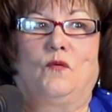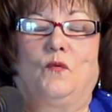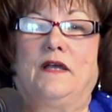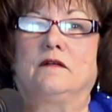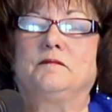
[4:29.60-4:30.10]

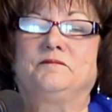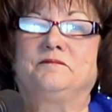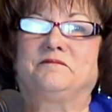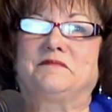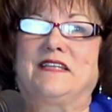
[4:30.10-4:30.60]
Well,
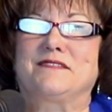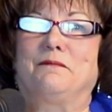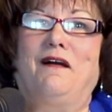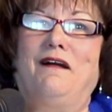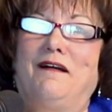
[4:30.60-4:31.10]
his
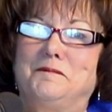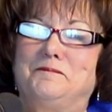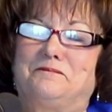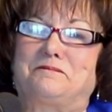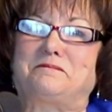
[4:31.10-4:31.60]
mom
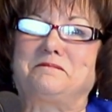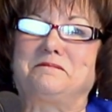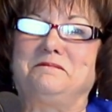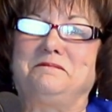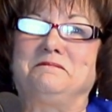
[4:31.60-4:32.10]

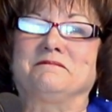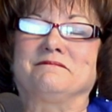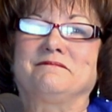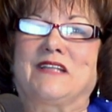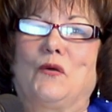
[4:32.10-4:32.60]

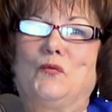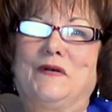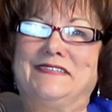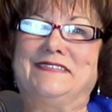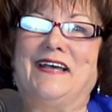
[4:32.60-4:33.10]

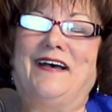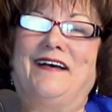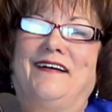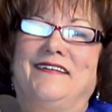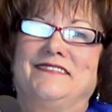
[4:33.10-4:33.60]
would,
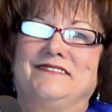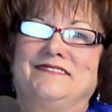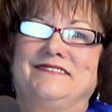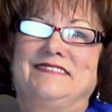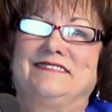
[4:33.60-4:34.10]

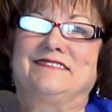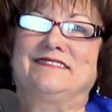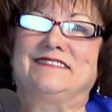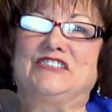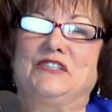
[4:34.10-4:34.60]

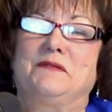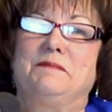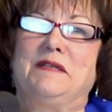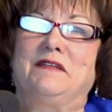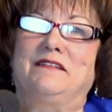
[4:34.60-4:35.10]
she would
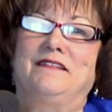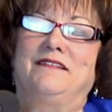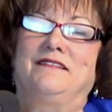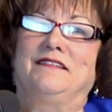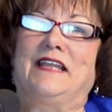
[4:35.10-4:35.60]
be
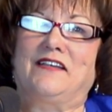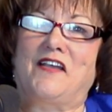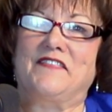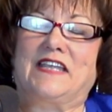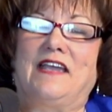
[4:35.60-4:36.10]
laying
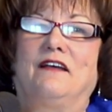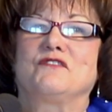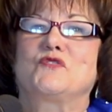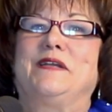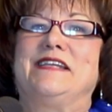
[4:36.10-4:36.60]
on the
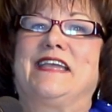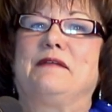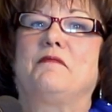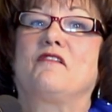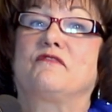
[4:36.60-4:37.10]
couch when he
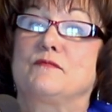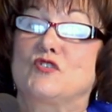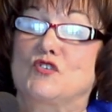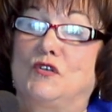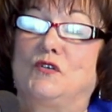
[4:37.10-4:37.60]
came home from
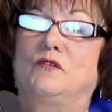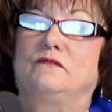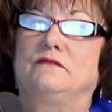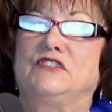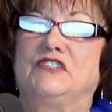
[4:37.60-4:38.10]
school.
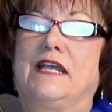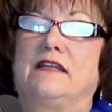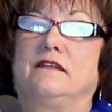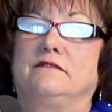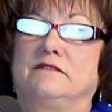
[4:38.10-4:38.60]
She
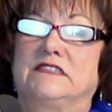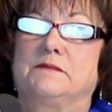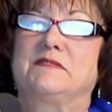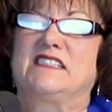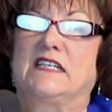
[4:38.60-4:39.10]
had
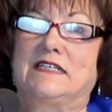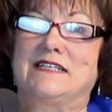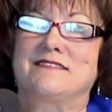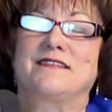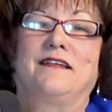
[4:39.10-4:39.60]
some
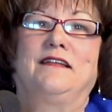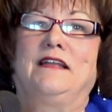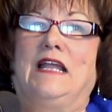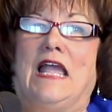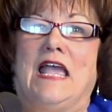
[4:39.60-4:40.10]
sickness.
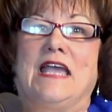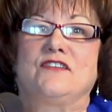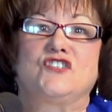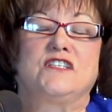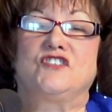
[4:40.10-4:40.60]

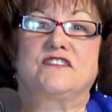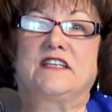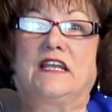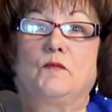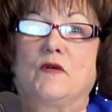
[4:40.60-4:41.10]
And she'd just
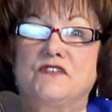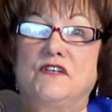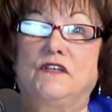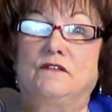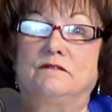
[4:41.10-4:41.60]
tell him what to
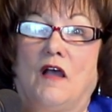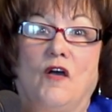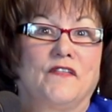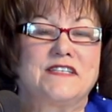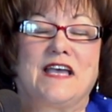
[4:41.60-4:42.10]
do
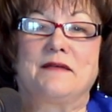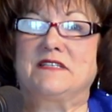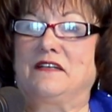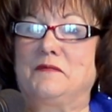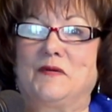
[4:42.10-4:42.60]
all the time,
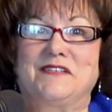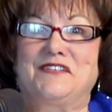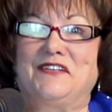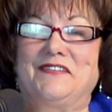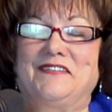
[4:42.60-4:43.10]
telling him what to
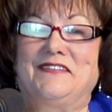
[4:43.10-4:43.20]
do.